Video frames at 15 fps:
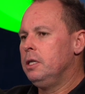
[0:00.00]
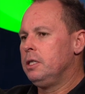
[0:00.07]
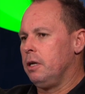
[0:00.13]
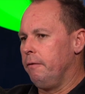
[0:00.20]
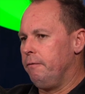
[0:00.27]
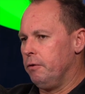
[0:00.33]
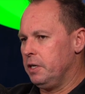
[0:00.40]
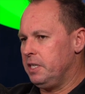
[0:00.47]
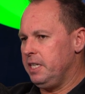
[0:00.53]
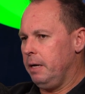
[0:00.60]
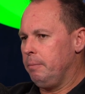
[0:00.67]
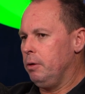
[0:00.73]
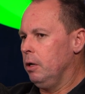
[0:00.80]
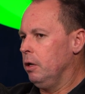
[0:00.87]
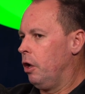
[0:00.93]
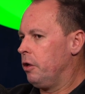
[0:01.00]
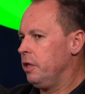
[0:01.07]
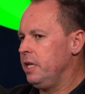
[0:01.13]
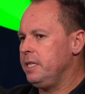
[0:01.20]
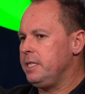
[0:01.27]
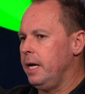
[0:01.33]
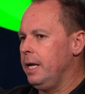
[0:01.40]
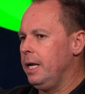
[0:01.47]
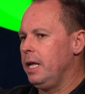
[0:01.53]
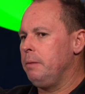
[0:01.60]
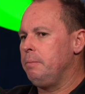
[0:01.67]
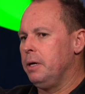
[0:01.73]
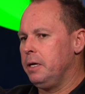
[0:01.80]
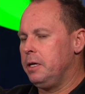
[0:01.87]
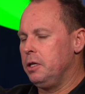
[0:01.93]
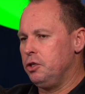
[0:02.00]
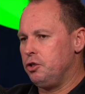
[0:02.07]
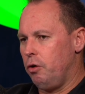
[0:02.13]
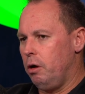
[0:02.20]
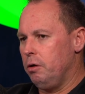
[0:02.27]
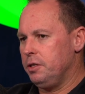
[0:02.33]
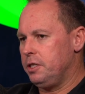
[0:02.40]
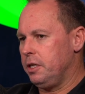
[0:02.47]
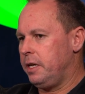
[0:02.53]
So, for example, a lot of these are LEP controls.